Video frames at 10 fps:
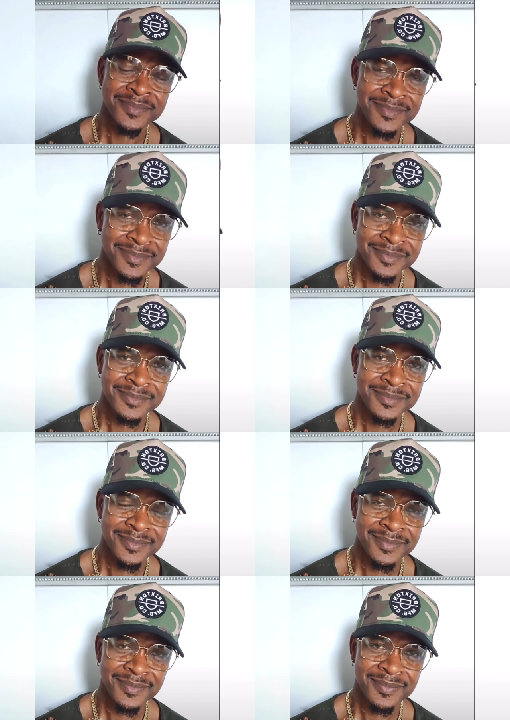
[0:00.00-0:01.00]

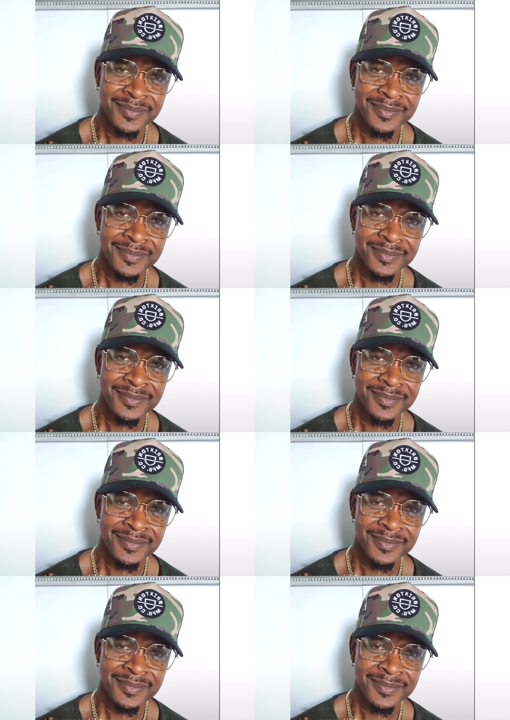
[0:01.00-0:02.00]

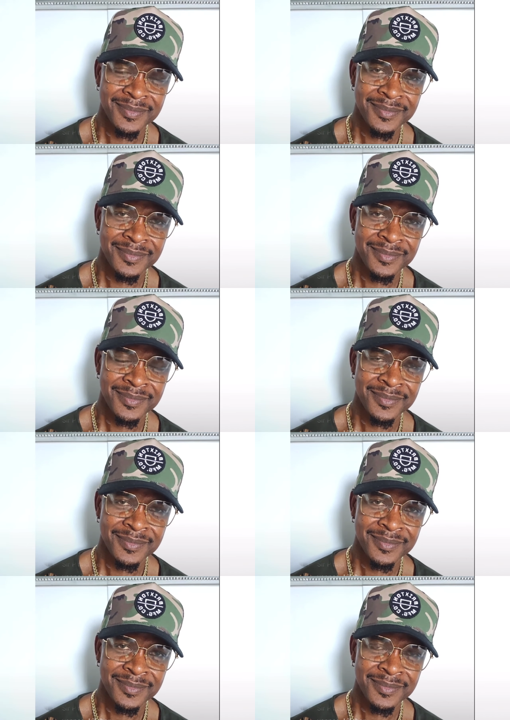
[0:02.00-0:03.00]

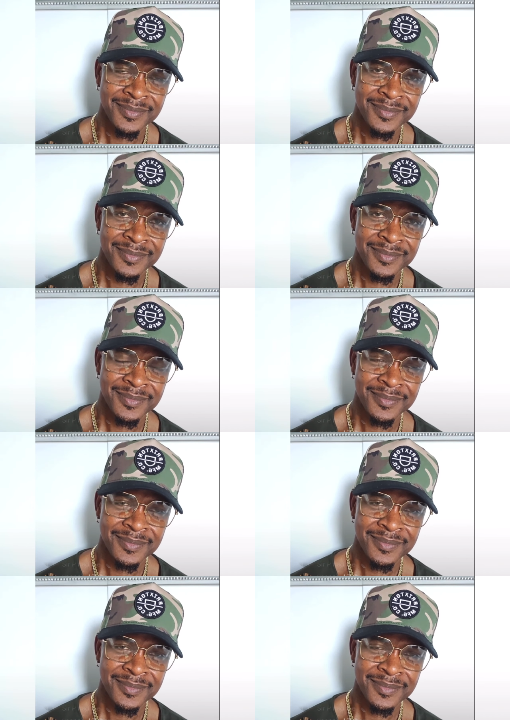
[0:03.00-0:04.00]

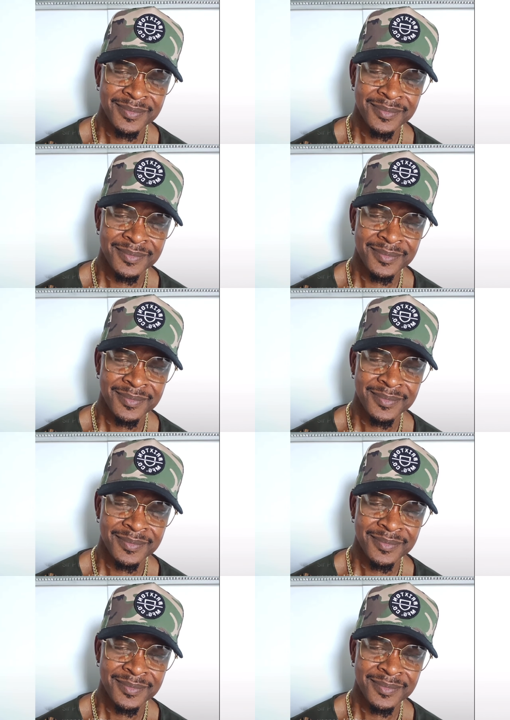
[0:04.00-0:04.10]
Nobody speaks.